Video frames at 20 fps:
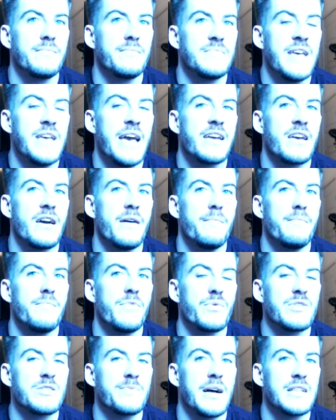take up
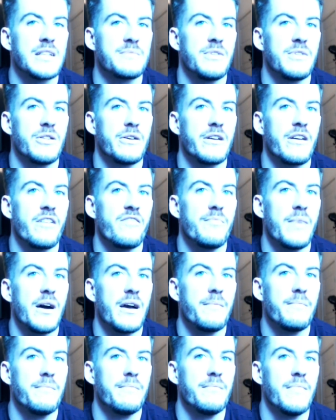the responsibility of
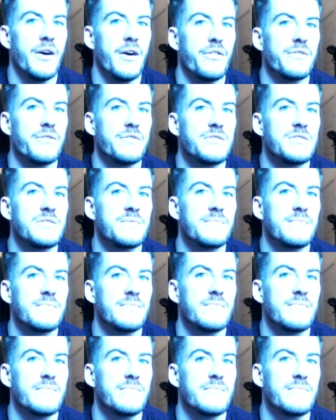my mother's